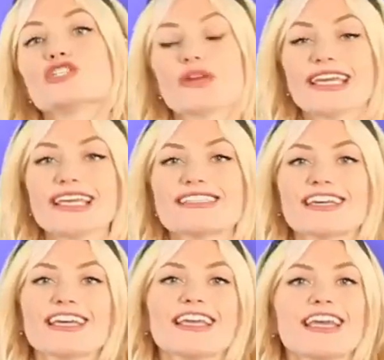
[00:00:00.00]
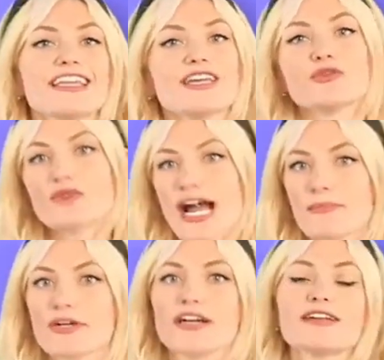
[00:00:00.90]
Drake is a Canadian
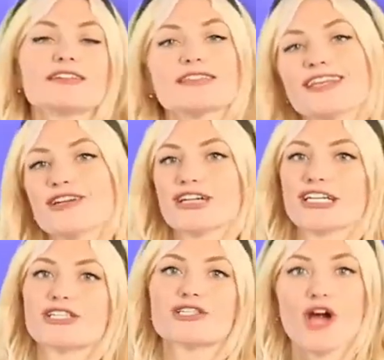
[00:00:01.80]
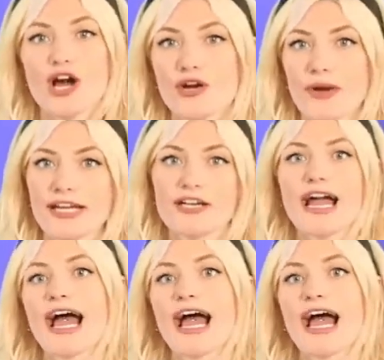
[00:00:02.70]
rapper, singer, songwriter,